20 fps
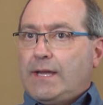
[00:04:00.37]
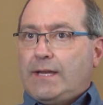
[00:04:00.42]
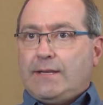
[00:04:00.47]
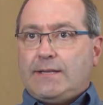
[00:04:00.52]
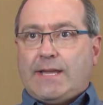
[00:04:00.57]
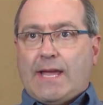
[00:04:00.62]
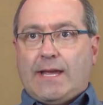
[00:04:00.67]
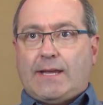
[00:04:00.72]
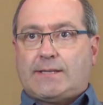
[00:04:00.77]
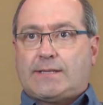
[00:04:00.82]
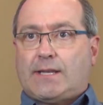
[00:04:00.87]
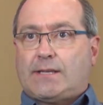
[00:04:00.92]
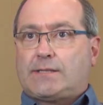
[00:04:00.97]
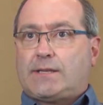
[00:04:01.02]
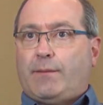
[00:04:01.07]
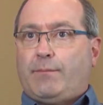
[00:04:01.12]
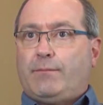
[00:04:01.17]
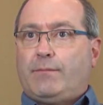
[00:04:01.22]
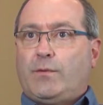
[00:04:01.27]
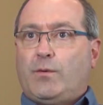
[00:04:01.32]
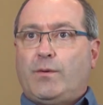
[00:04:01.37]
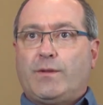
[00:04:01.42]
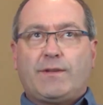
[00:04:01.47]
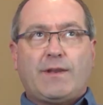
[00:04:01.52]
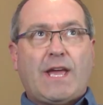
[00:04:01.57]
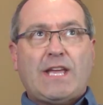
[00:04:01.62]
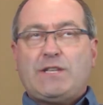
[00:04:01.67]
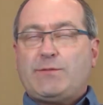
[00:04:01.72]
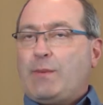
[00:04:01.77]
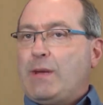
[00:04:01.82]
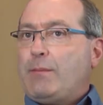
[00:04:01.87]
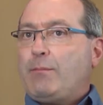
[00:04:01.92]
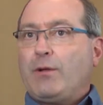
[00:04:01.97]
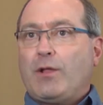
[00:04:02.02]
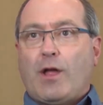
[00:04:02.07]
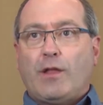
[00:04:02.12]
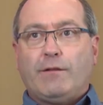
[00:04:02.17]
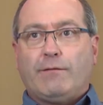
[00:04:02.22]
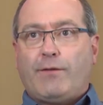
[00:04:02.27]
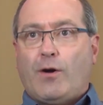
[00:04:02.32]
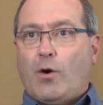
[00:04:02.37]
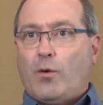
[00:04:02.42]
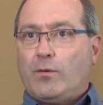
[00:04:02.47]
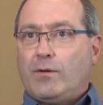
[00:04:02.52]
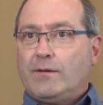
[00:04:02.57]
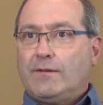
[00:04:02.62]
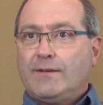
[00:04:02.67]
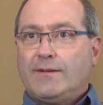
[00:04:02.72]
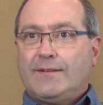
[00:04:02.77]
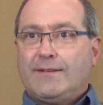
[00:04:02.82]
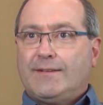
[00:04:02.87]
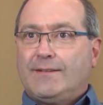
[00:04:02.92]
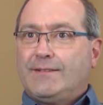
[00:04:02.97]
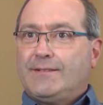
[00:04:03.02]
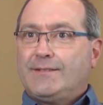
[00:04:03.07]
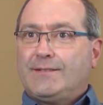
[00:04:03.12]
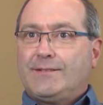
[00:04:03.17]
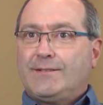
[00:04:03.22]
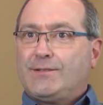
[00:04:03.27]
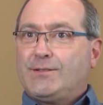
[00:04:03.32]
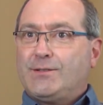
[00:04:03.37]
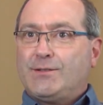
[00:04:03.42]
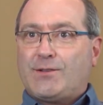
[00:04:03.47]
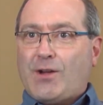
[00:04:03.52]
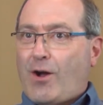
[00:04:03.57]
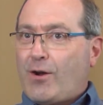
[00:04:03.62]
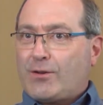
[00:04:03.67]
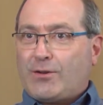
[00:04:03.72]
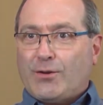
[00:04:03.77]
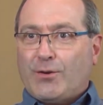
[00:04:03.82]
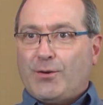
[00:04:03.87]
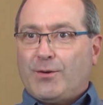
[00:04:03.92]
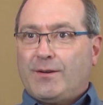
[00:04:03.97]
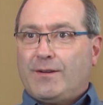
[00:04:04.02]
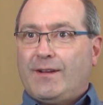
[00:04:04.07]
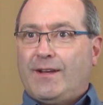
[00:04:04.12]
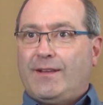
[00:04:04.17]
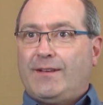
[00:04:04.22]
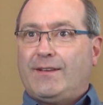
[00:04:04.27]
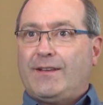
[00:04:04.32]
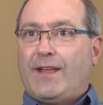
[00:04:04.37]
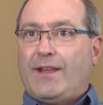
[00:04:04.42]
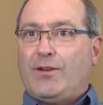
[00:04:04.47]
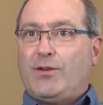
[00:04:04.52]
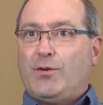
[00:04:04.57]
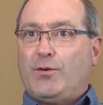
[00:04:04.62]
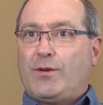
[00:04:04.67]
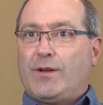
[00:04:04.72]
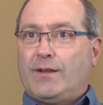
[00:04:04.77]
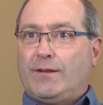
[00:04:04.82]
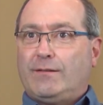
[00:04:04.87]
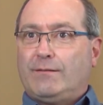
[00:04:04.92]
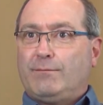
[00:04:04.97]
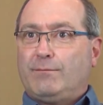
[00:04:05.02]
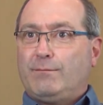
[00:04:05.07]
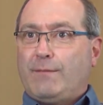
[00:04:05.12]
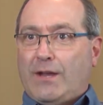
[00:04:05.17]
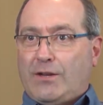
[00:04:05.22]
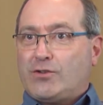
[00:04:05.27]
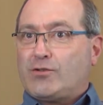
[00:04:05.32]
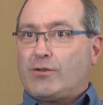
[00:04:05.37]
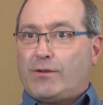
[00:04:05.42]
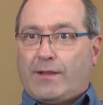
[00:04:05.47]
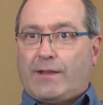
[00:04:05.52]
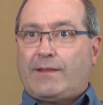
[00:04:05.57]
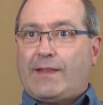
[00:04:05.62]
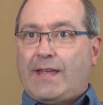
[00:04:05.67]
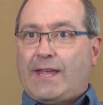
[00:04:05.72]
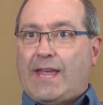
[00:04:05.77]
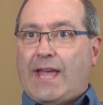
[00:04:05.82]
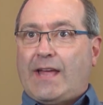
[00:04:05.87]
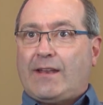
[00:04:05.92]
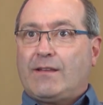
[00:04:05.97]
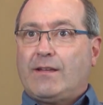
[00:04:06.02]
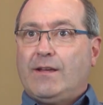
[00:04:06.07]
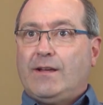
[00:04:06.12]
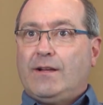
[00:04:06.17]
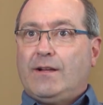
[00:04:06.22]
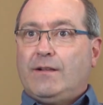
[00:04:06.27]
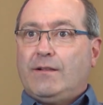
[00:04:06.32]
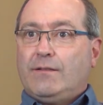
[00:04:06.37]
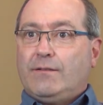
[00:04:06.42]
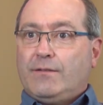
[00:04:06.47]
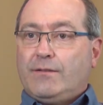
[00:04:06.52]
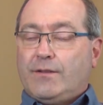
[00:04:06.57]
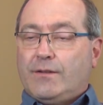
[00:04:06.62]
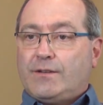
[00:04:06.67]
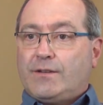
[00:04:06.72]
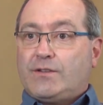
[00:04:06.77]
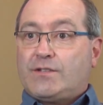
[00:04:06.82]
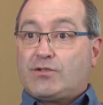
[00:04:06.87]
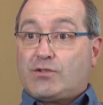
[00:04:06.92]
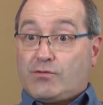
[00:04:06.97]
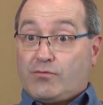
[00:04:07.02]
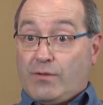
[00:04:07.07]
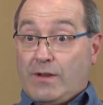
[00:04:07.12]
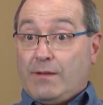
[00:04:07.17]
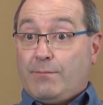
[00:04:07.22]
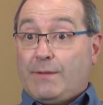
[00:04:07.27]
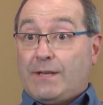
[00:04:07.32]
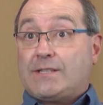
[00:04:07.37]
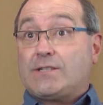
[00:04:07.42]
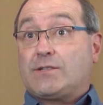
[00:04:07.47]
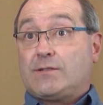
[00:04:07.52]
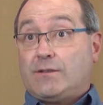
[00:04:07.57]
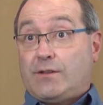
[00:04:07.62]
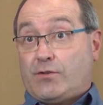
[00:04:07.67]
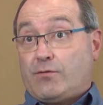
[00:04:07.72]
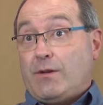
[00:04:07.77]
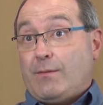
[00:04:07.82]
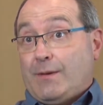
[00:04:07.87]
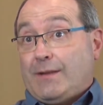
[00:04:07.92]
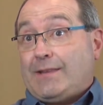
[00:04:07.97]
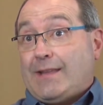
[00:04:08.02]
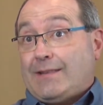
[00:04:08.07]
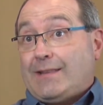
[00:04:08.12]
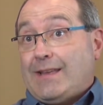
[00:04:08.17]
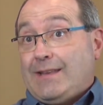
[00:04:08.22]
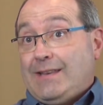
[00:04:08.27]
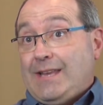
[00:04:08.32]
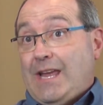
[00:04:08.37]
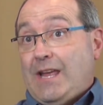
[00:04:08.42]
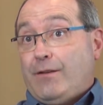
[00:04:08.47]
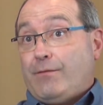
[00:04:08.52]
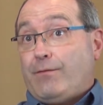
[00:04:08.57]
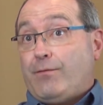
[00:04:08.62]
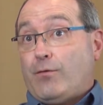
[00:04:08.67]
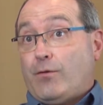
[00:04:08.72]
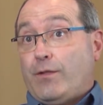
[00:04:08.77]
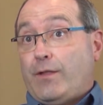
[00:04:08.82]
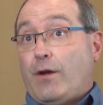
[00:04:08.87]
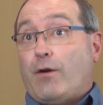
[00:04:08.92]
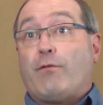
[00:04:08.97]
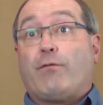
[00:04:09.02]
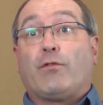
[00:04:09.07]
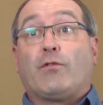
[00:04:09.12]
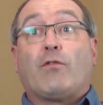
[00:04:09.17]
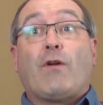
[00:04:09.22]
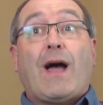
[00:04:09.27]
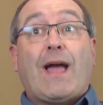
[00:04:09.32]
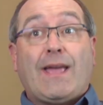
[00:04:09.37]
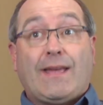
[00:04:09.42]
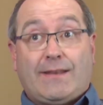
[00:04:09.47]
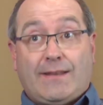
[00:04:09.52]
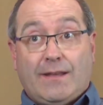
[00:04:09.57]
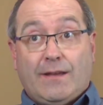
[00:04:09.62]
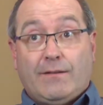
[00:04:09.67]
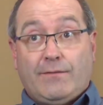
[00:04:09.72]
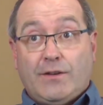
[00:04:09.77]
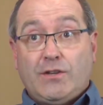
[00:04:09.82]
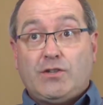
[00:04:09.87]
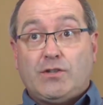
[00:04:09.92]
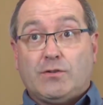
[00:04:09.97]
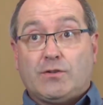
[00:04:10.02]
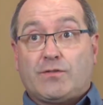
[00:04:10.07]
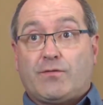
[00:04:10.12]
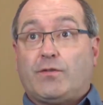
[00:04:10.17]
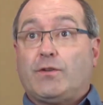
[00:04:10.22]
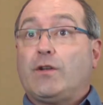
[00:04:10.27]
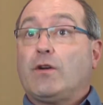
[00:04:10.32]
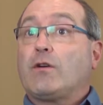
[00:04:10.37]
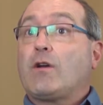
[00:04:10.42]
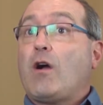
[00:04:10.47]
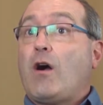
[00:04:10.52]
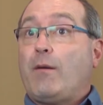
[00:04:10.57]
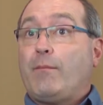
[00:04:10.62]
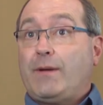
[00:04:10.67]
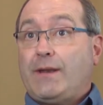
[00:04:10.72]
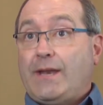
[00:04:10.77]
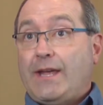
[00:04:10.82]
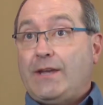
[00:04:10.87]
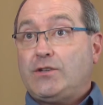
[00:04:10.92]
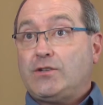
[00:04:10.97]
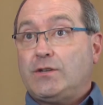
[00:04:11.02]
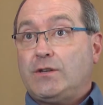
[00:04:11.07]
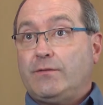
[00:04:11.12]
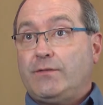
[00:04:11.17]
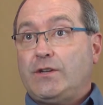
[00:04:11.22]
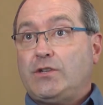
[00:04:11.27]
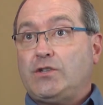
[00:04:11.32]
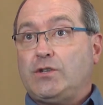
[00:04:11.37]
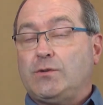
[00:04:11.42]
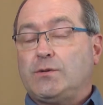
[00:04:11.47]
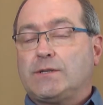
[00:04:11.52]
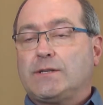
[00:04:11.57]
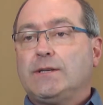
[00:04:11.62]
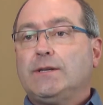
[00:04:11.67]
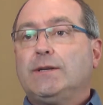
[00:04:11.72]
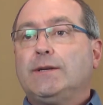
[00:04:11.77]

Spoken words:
intake system with nice people on the phone to talk to and who can make sure that they get the treatment that they need for their variety of issues, for their combination of issues.